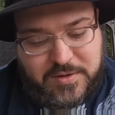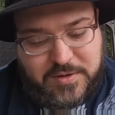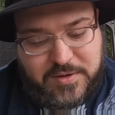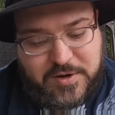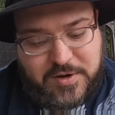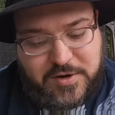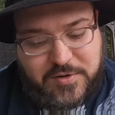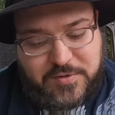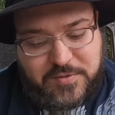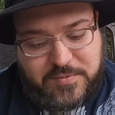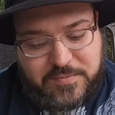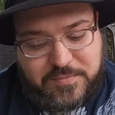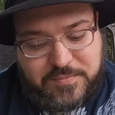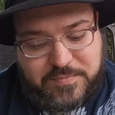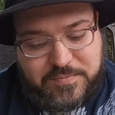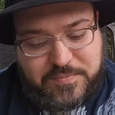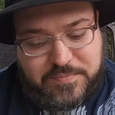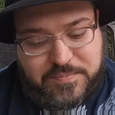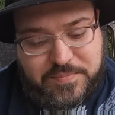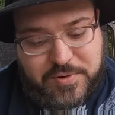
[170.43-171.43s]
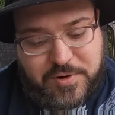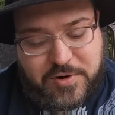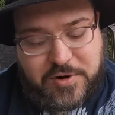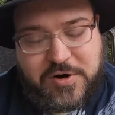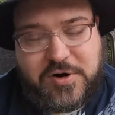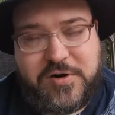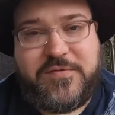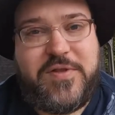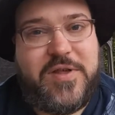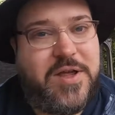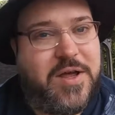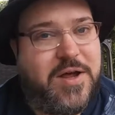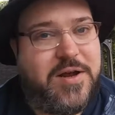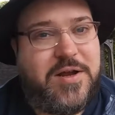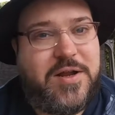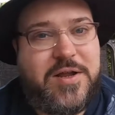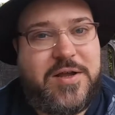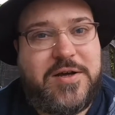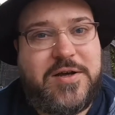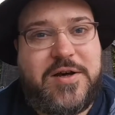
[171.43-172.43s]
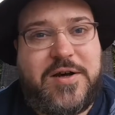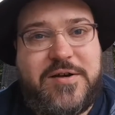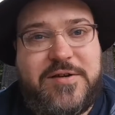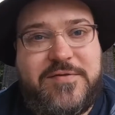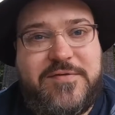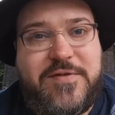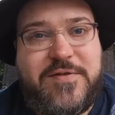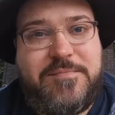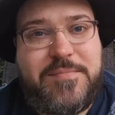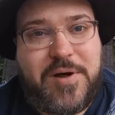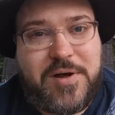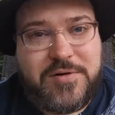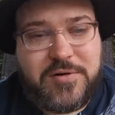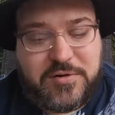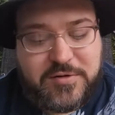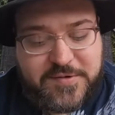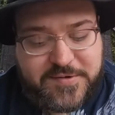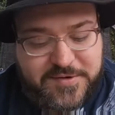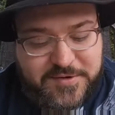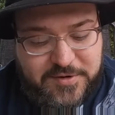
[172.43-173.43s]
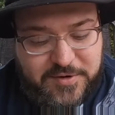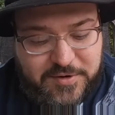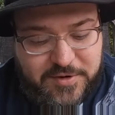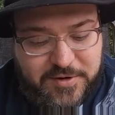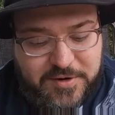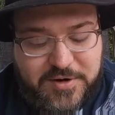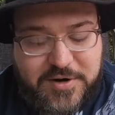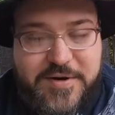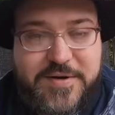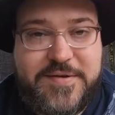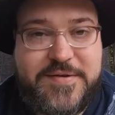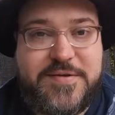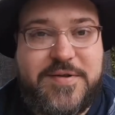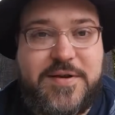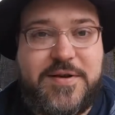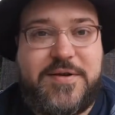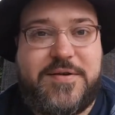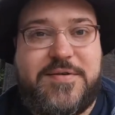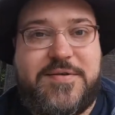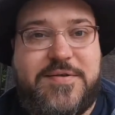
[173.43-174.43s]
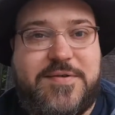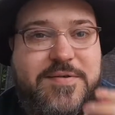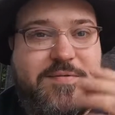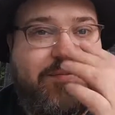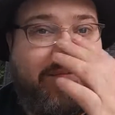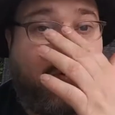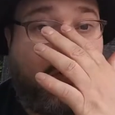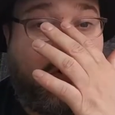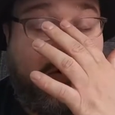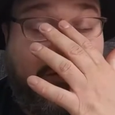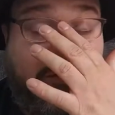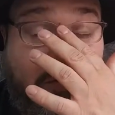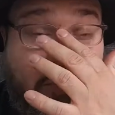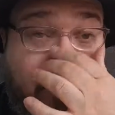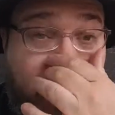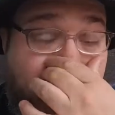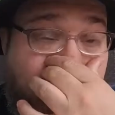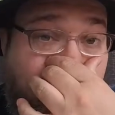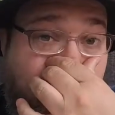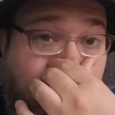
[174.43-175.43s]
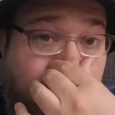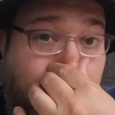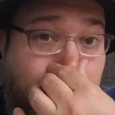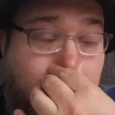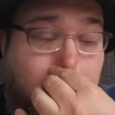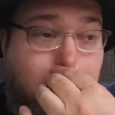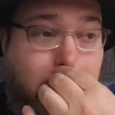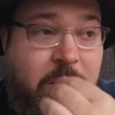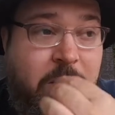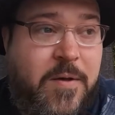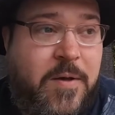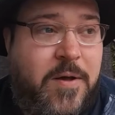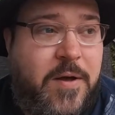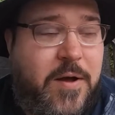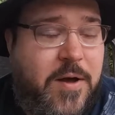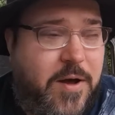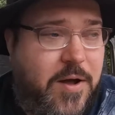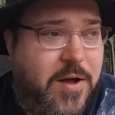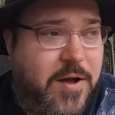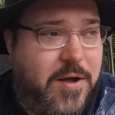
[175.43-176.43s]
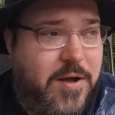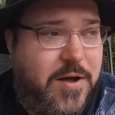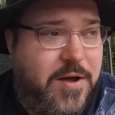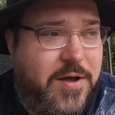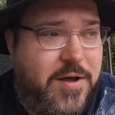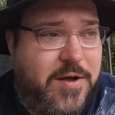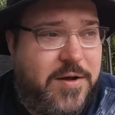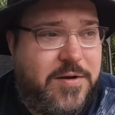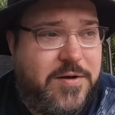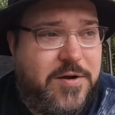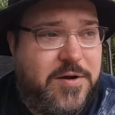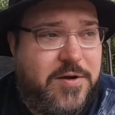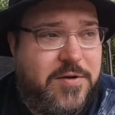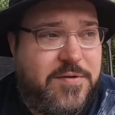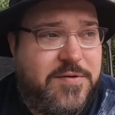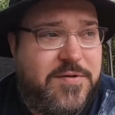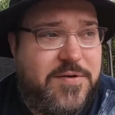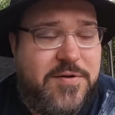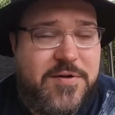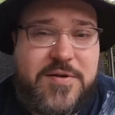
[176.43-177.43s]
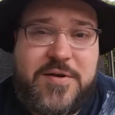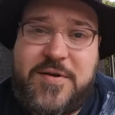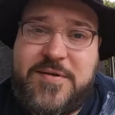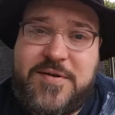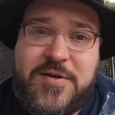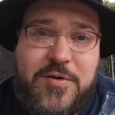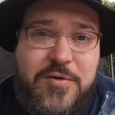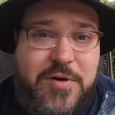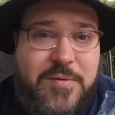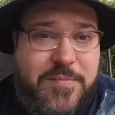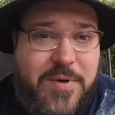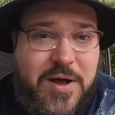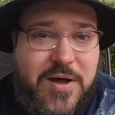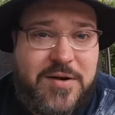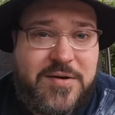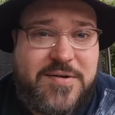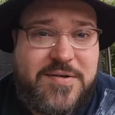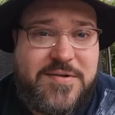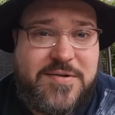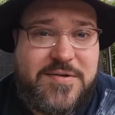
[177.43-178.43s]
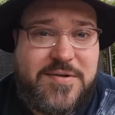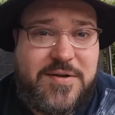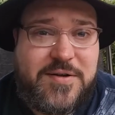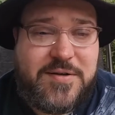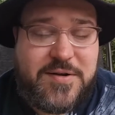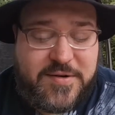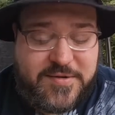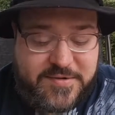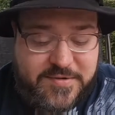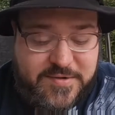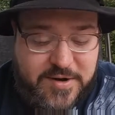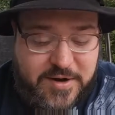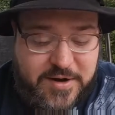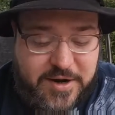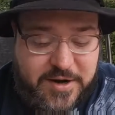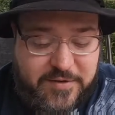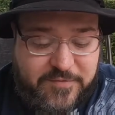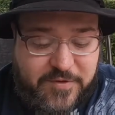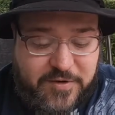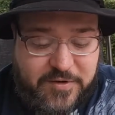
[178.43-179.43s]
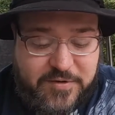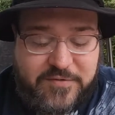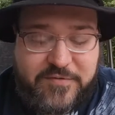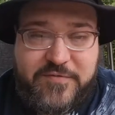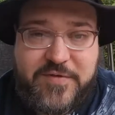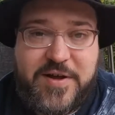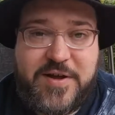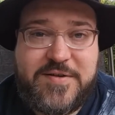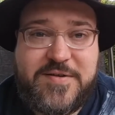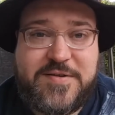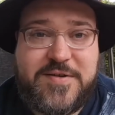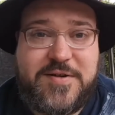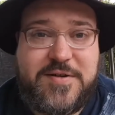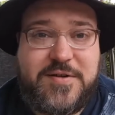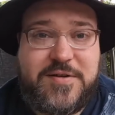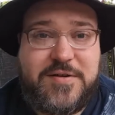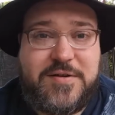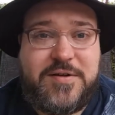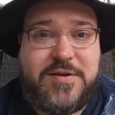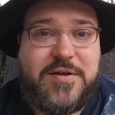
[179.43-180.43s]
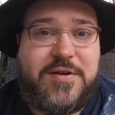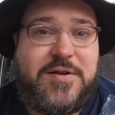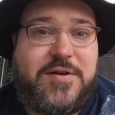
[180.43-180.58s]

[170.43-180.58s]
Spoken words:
you know, Part of the idea of a bundled cigar is that it's more affordable. And, so it doesn't go in a box. It does not have all the fancy